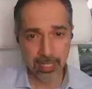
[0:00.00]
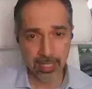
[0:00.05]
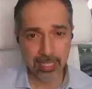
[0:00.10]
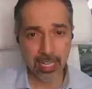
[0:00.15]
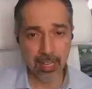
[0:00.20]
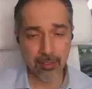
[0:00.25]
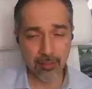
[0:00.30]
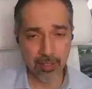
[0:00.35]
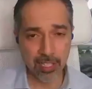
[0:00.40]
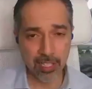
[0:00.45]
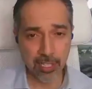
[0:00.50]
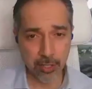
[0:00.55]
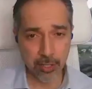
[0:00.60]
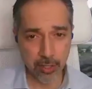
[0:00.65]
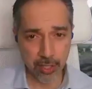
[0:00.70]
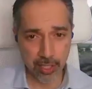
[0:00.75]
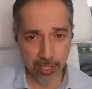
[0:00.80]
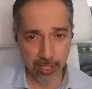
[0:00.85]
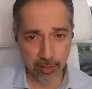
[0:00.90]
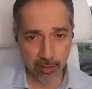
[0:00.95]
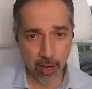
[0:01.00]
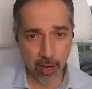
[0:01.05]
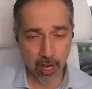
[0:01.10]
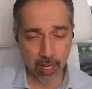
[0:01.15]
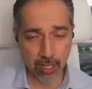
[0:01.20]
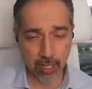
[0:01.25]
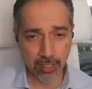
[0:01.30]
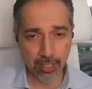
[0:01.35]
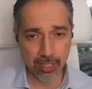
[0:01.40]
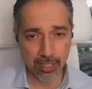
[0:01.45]
cleverly earlier
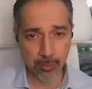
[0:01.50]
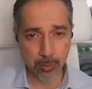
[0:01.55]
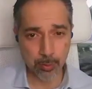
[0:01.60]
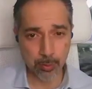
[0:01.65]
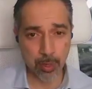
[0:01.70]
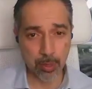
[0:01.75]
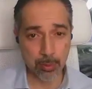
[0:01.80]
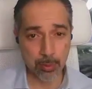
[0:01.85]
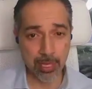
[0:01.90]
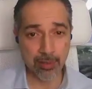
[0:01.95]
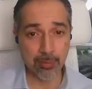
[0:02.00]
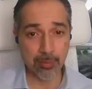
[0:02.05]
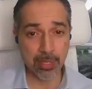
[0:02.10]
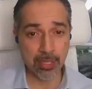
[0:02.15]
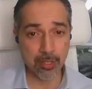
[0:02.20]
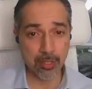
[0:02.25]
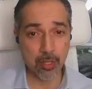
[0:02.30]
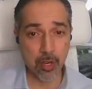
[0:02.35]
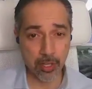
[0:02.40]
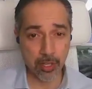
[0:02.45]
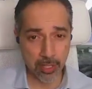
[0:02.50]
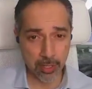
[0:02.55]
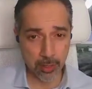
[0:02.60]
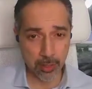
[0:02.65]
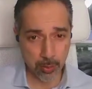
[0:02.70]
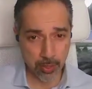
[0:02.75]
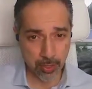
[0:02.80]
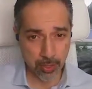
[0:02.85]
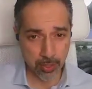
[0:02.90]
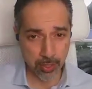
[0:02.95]
on, they would probably have been
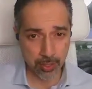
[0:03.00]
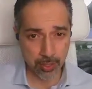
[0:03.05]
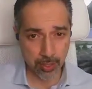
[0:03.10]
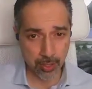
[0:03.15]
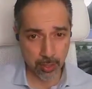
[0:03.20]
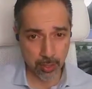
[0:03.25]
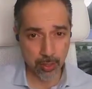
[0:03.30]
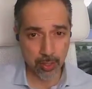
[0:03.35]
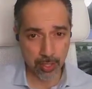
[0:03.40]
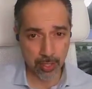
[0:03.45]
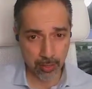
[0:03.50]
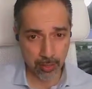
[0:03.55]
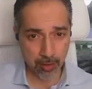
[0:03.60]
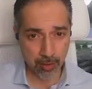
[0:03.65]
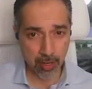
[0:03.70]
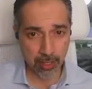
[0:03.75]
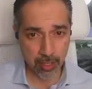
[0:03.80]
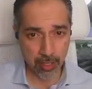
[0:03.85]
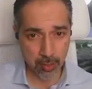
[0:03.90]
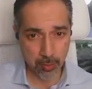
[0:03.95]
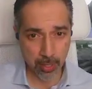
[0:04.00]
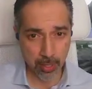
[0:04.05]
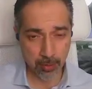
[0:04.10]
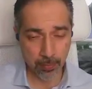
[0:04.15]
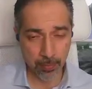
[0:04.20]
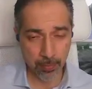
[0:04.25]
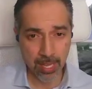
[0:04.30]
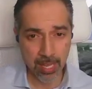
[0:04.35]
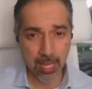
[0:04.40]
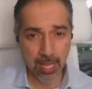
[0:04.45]
talking to each other earlier on as
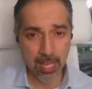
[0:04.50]
well.